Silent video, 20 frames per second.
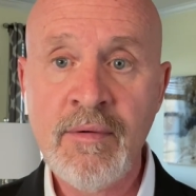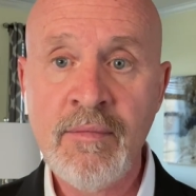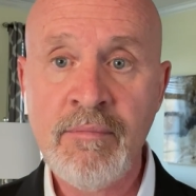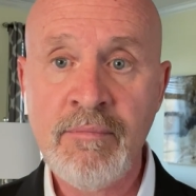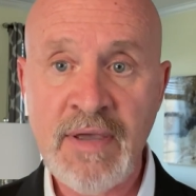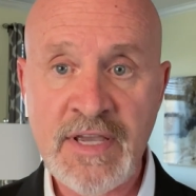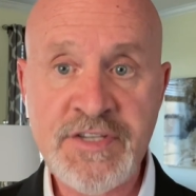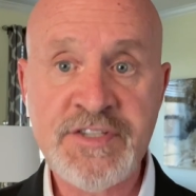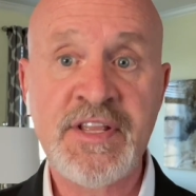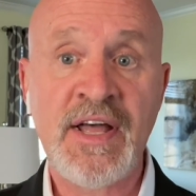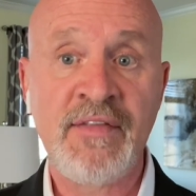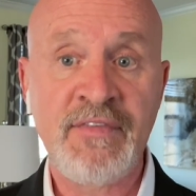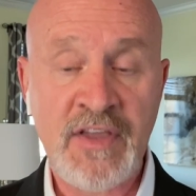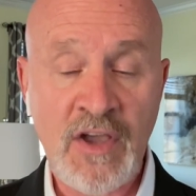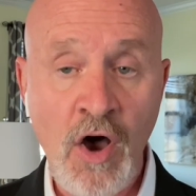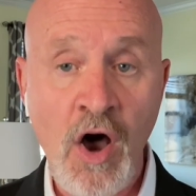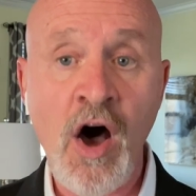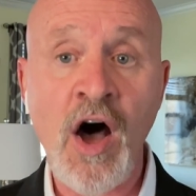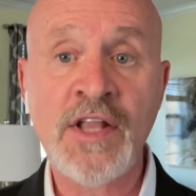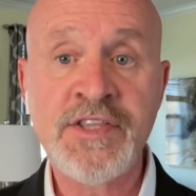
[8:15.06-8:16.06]
based on the
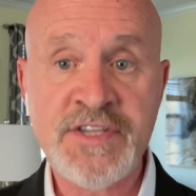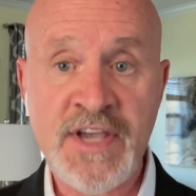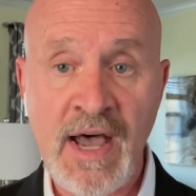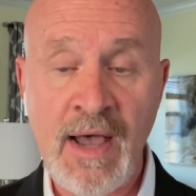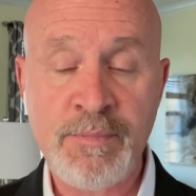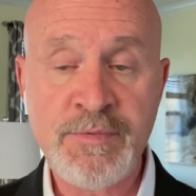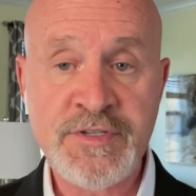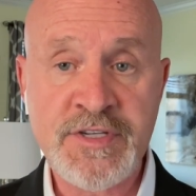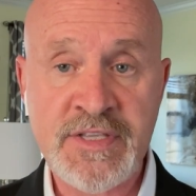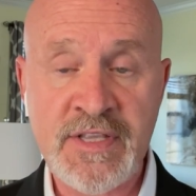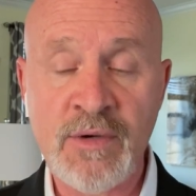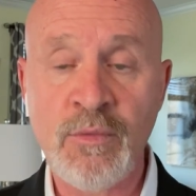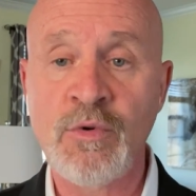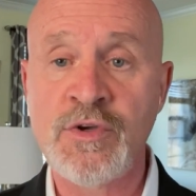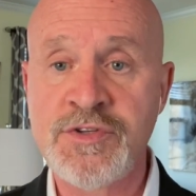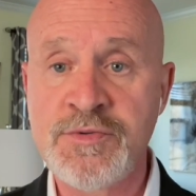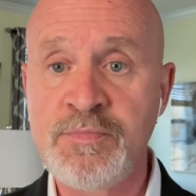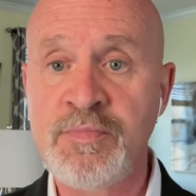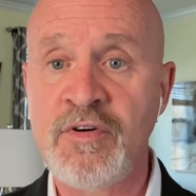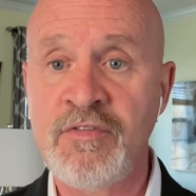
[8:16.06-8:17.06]
autopsy that
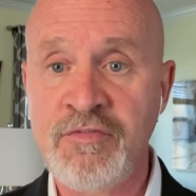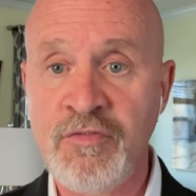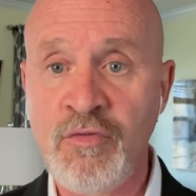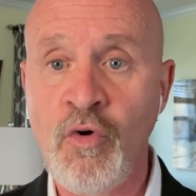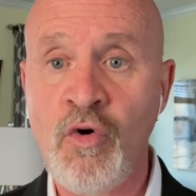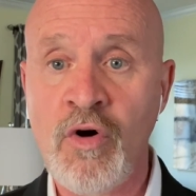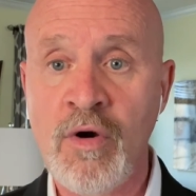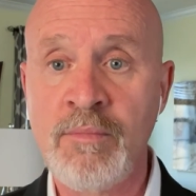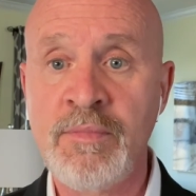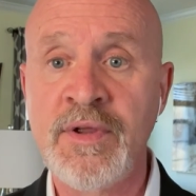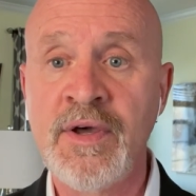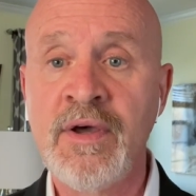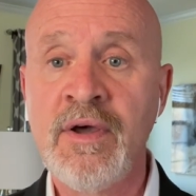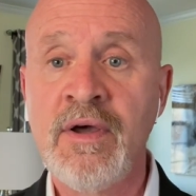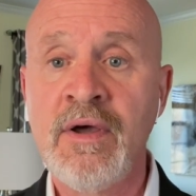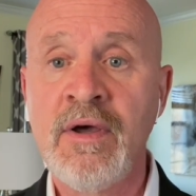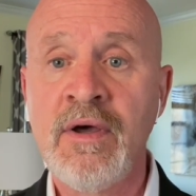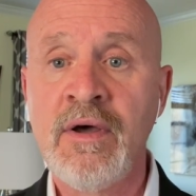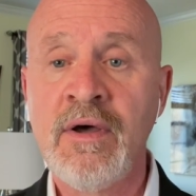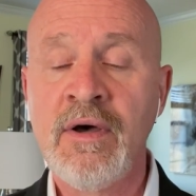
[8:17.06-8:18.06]
was performed
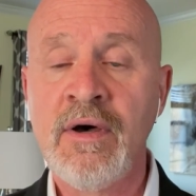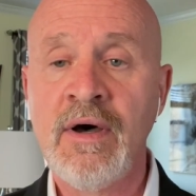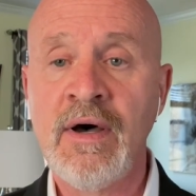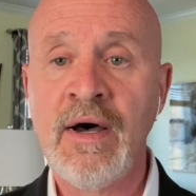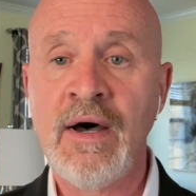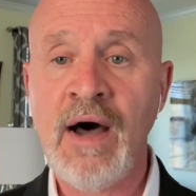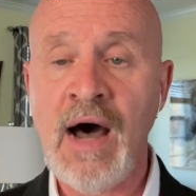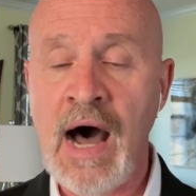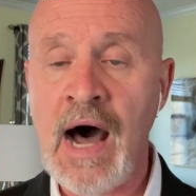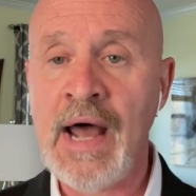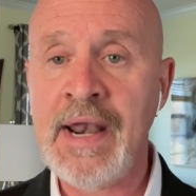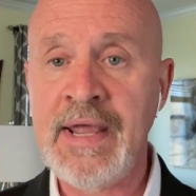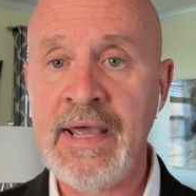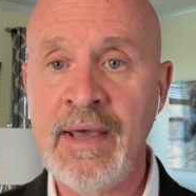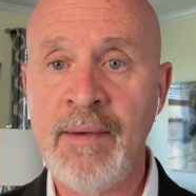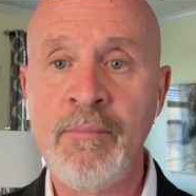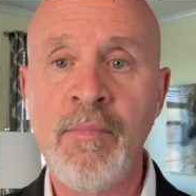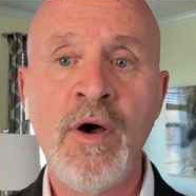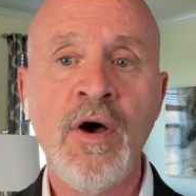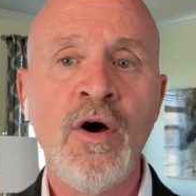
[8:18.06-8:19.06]
on
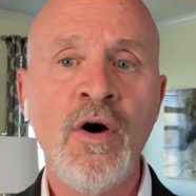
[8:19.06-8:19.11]
him,